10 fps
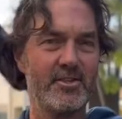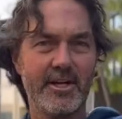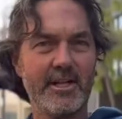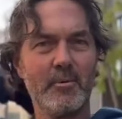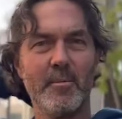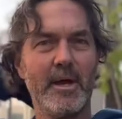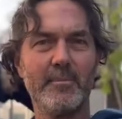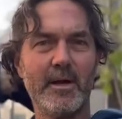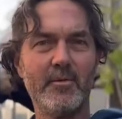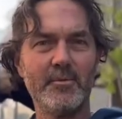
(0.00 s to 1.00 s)
chuck another in my
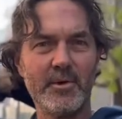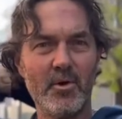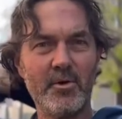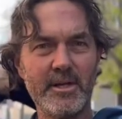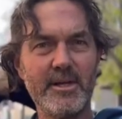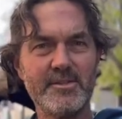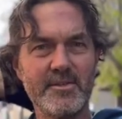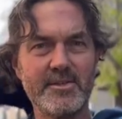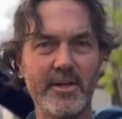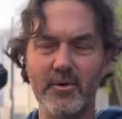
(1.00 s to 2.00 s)
backpack when doing long days in the
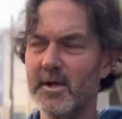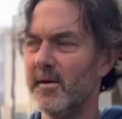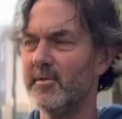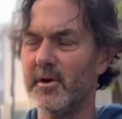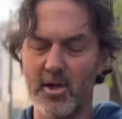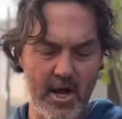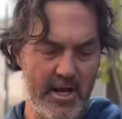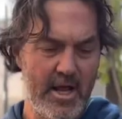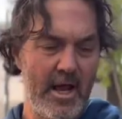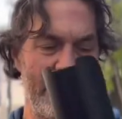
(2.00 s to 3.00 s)
saddle. Very light,
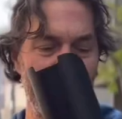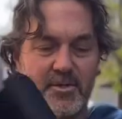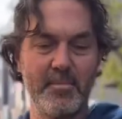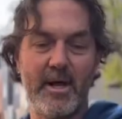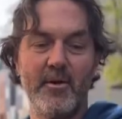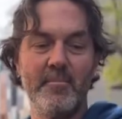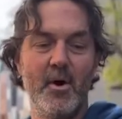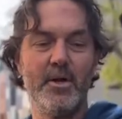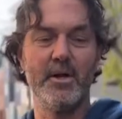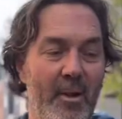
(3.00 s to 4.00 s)
and that's your battery and
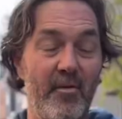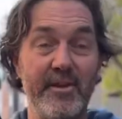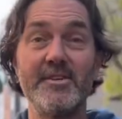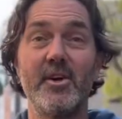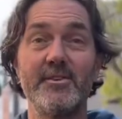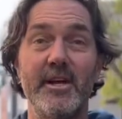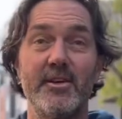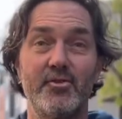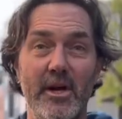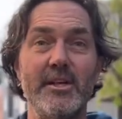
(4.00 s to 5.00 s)
motor. Of these guys at a
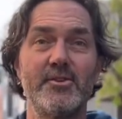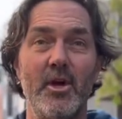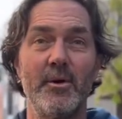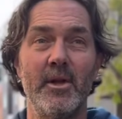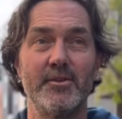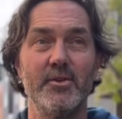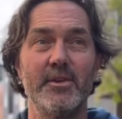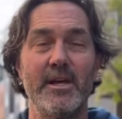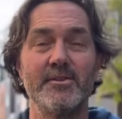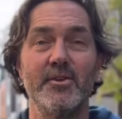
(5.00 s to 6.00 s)
trade show in like
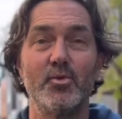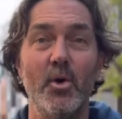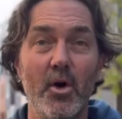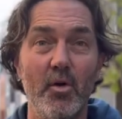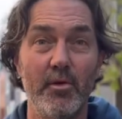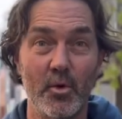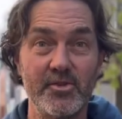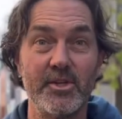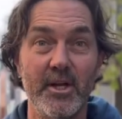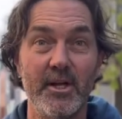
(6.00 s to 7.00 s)
2012,
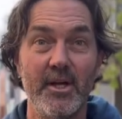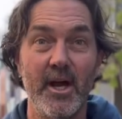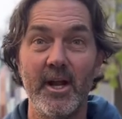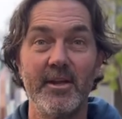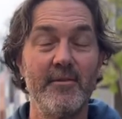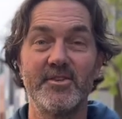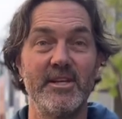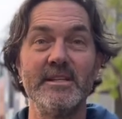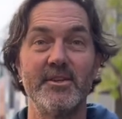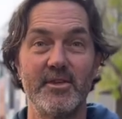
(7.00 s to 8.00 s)
launching it, and I'd never
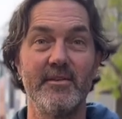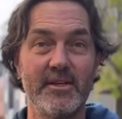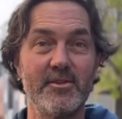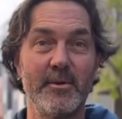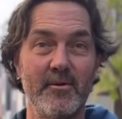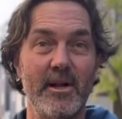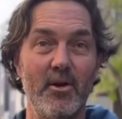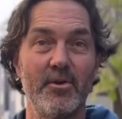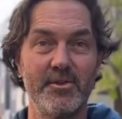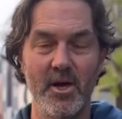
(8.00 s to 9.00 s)
seen that. So they've actually been around a
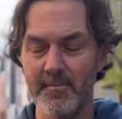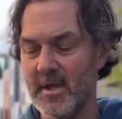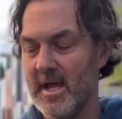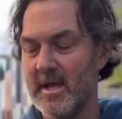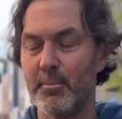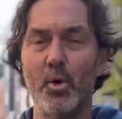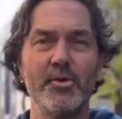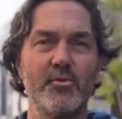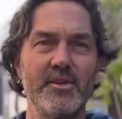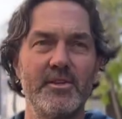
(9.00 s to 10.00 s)
long time.
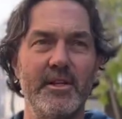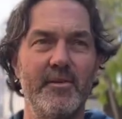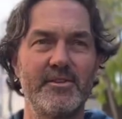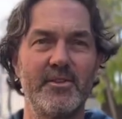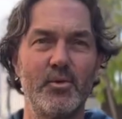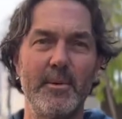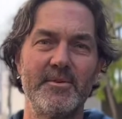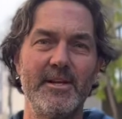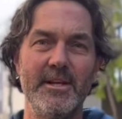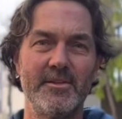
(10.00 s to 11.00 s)
Porsche recently invested
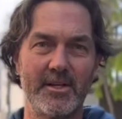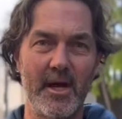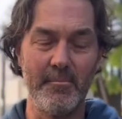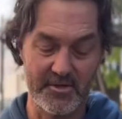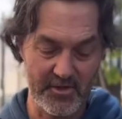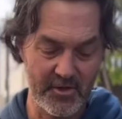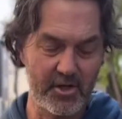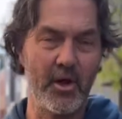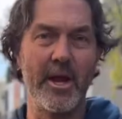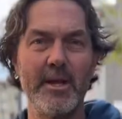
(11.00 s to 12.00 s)
20% into the company, so they're not
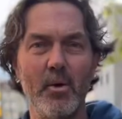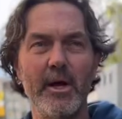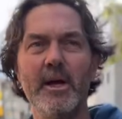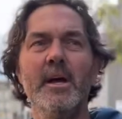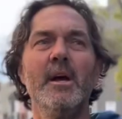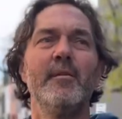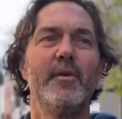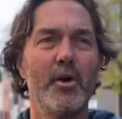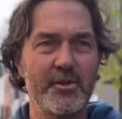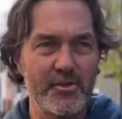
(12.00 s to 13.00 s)
going anywhere.
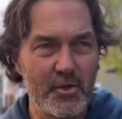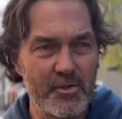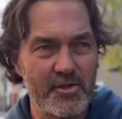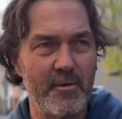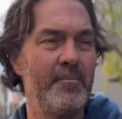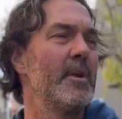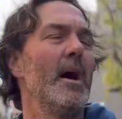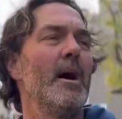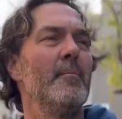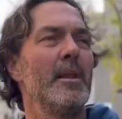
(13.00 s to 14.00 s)
Focus used them,
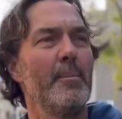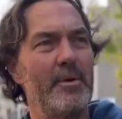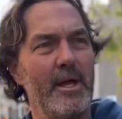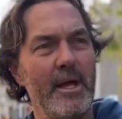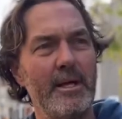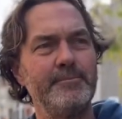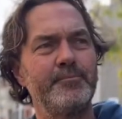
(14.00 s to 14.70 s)
Lapierre,